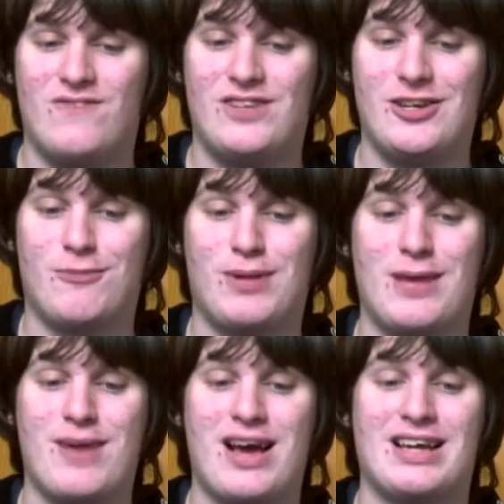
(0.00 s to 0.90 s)
Video
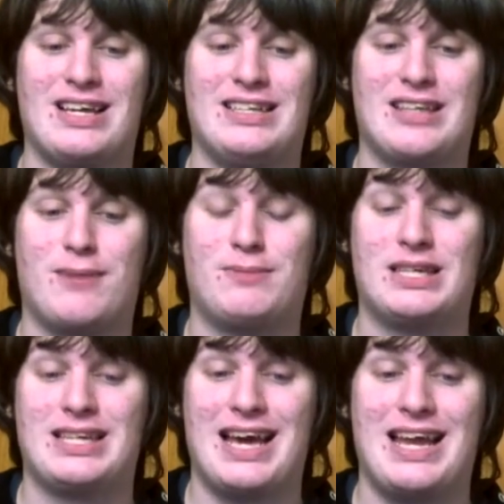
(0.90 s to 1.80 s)
playback is up
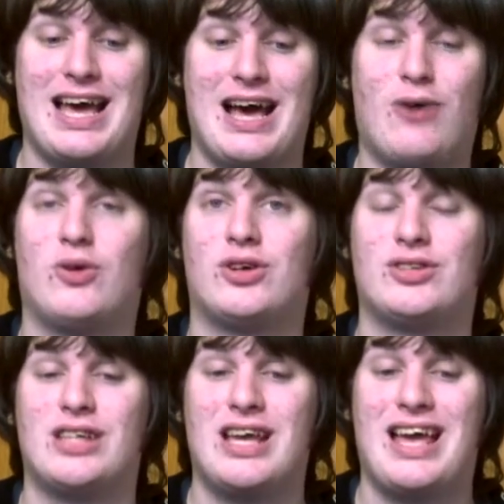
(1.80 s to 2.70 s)
to 10
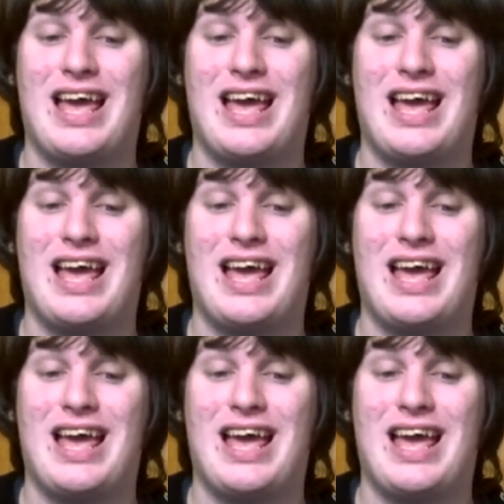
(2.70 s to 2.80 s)
hours,